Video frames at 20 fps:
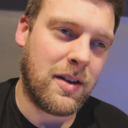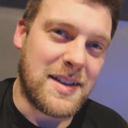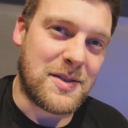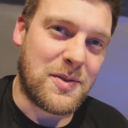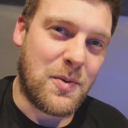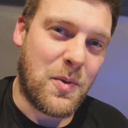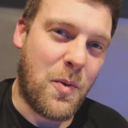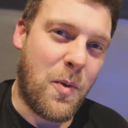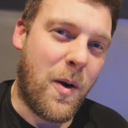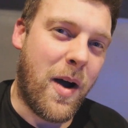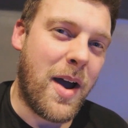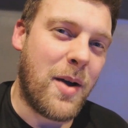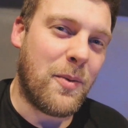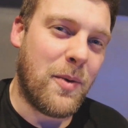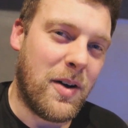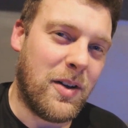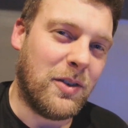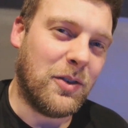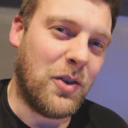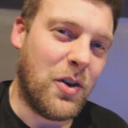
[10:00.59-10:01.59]
It's quite
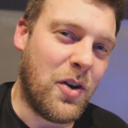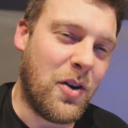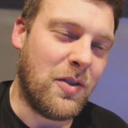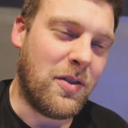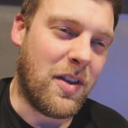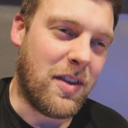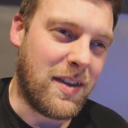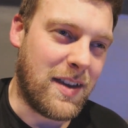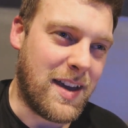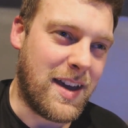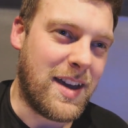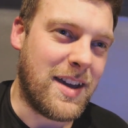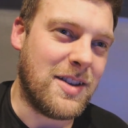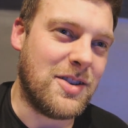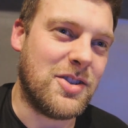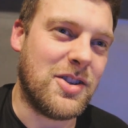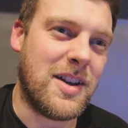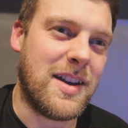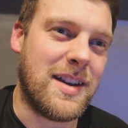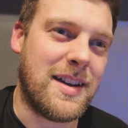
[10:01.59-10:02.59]
well known that the
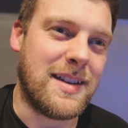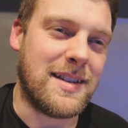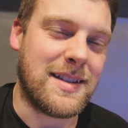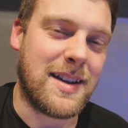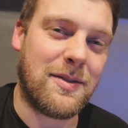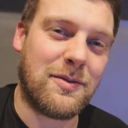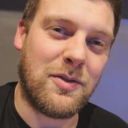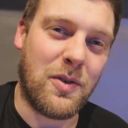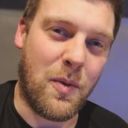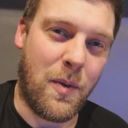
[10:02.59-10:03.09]
EGs, after a